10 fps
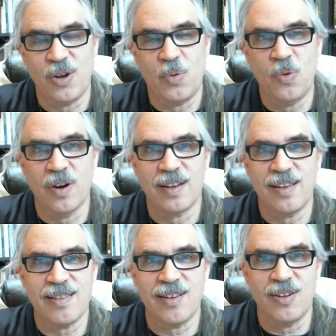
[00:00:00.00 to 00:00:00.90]
don't work
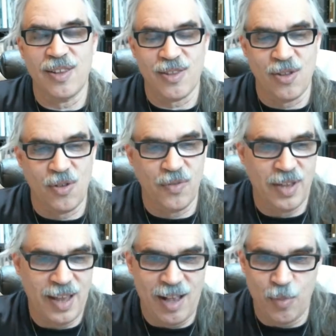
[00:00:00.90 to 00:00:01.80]
isn't going to solve
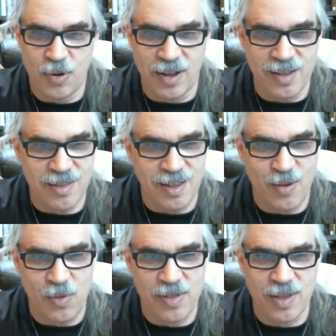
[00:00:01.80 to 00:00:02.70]
it. Albert
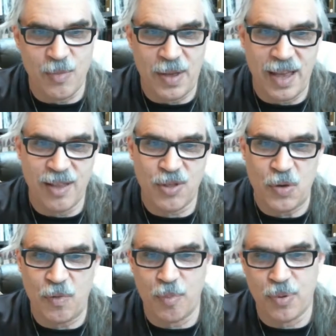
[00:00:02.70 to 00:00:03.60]
Einstein once said we can't
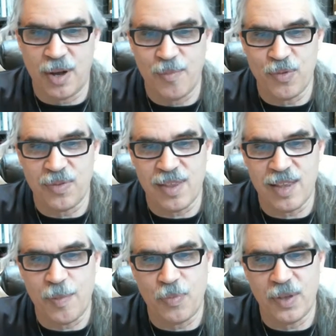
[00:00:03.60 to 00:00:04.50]
solve our problems with the
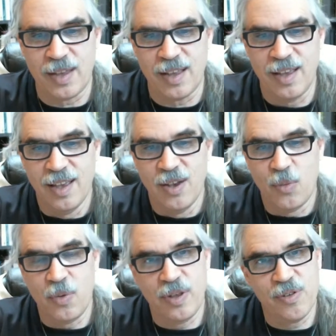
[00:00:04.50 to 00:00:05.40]
same thinking
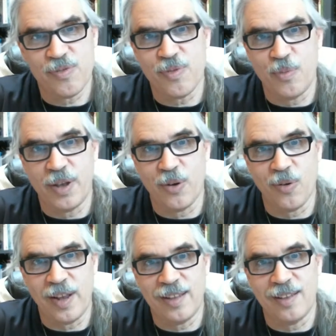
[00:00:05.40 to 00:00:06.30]
we used when we
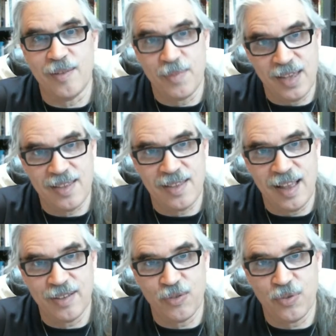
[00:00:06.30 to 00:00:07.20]
created them. Isn't
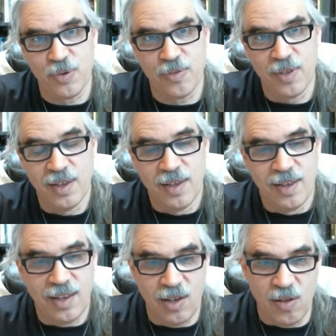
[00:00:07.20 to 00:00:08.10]
that the truth?
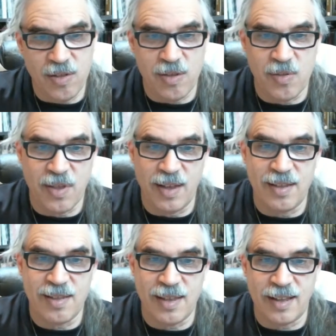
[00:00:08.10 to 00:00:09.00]
He also
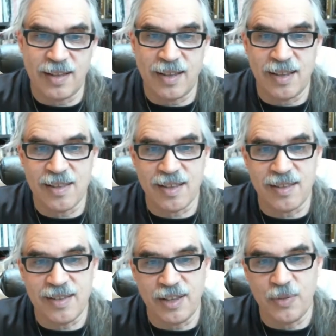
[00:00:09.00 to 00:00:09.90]
said insanity is
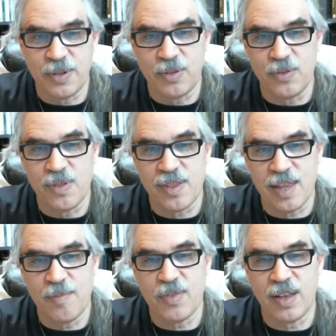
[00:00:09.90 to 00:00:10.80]
continuing to do the
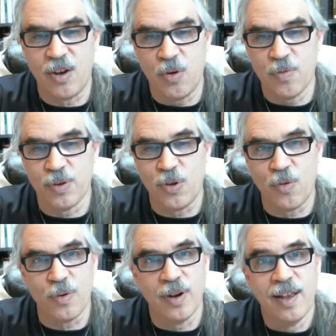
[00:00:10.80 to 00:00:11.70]
same thing over and
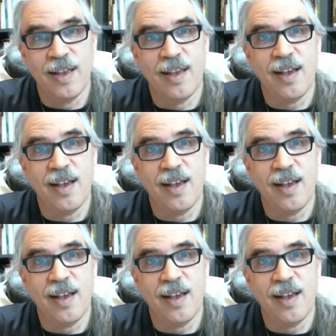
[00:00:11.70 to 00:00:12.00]
over